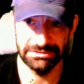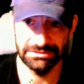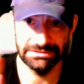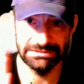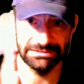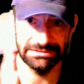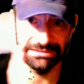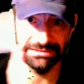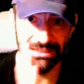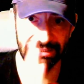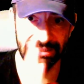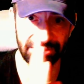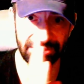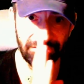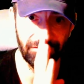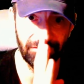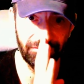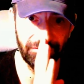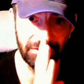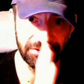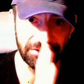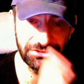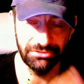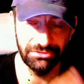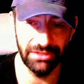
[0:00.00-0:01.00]
side
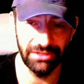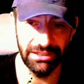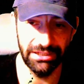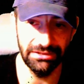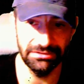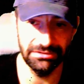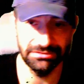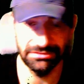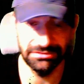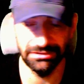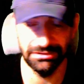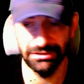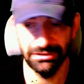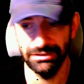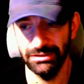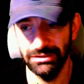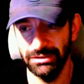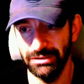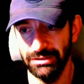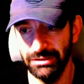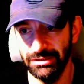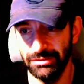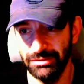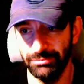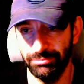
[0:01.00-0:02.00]
of the screen
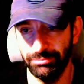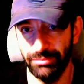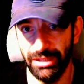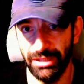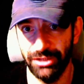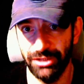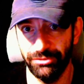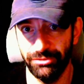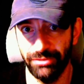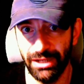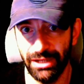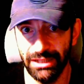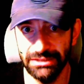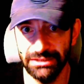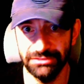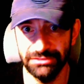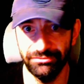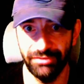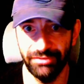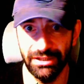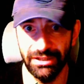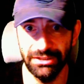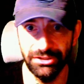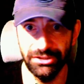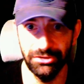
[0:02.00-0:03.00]
my right
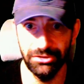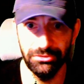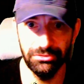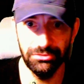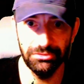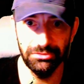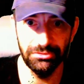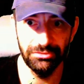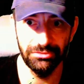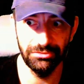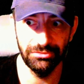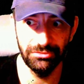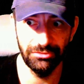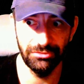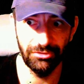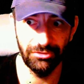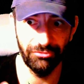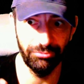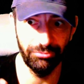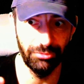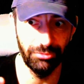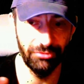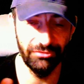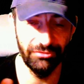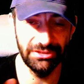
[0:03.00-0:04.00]
value
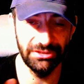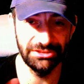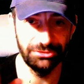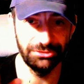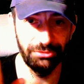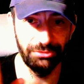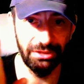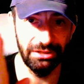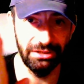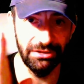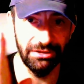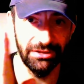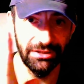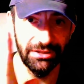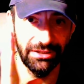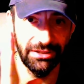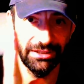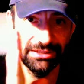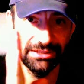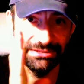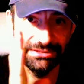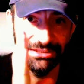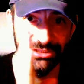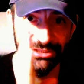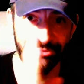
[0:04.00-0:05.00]
of pubic square
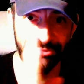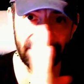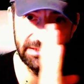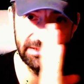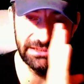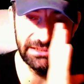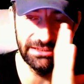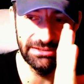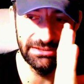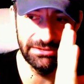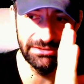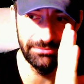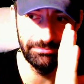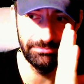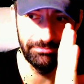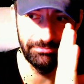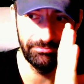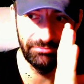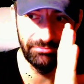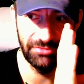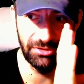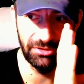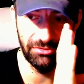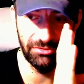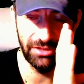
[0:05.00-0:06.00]
is increasing,
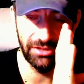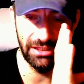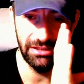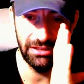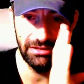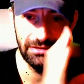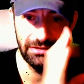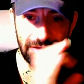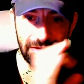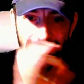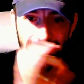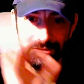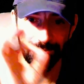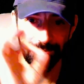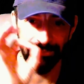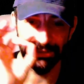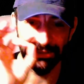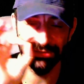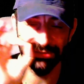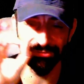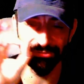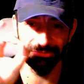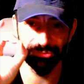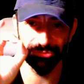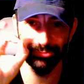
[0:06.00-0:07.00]
okay?
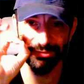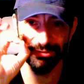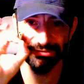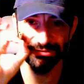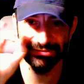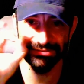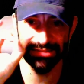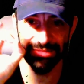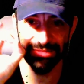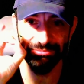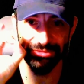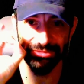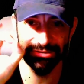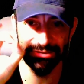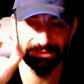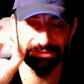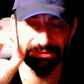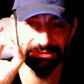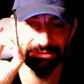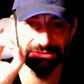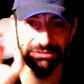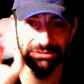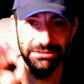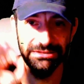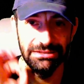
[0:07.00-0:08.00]
But to my stable
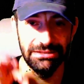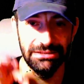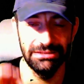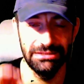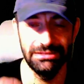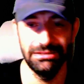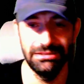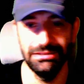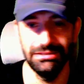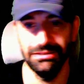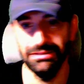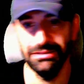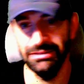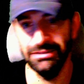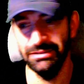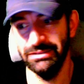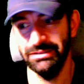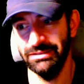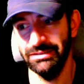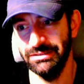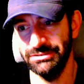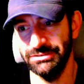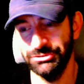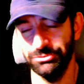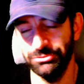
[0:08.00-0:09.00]

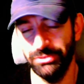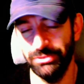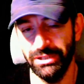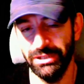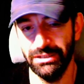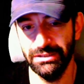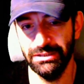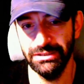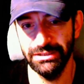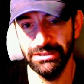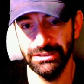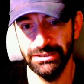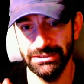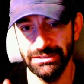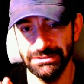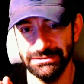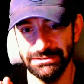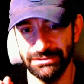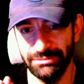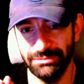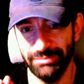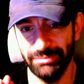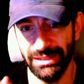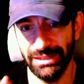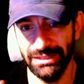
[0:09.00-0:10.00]
uh, square
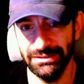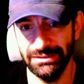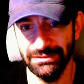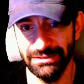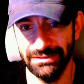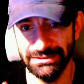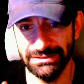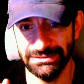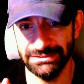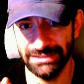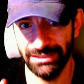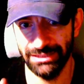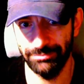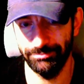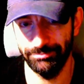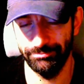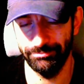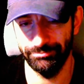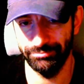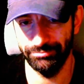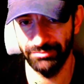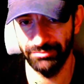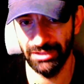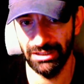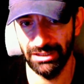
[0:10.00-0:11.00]
is remain the same.
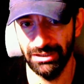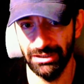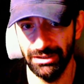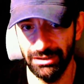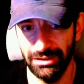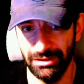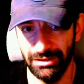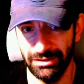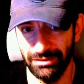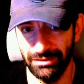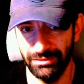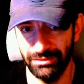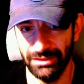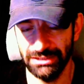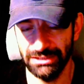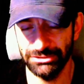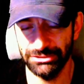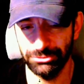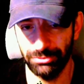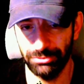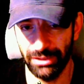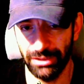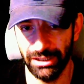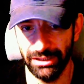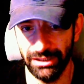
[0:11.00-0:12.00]

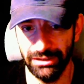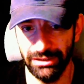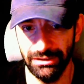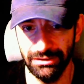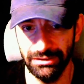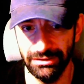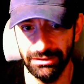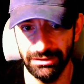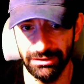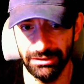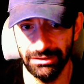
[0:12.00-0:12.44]
That's why